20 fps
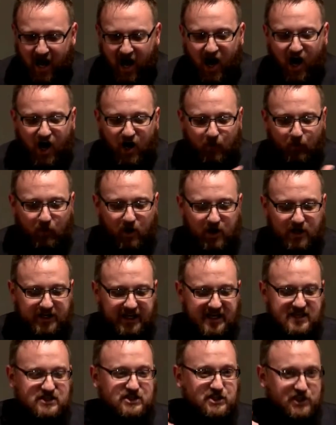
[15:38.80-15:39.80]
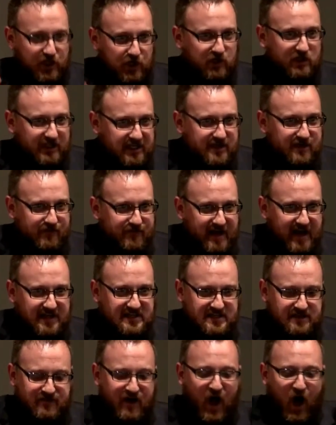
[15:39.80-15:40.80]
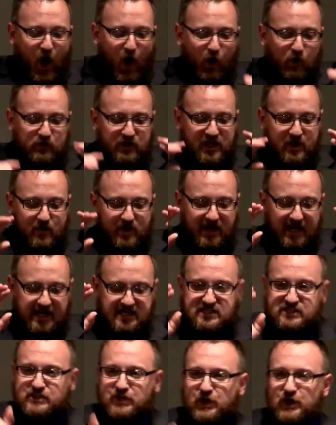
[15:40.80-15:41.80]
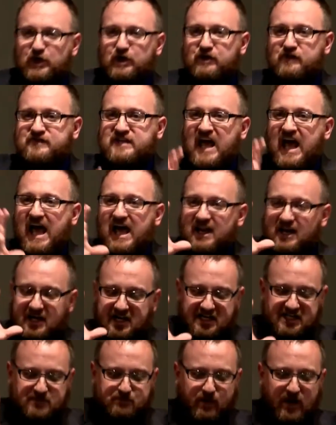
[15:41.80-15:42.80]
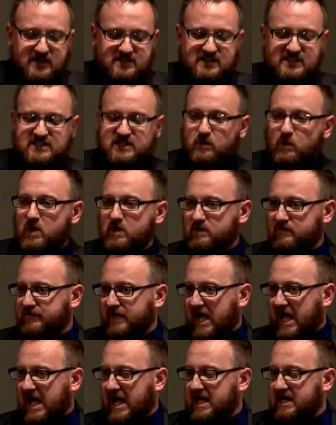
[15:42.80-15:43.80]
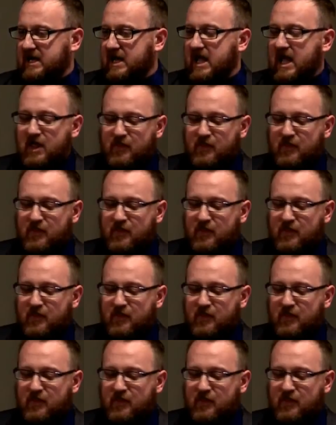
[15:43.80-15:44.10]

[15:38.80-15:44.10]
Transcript: Our work is truly effective only when it serves and it expresses the will of God.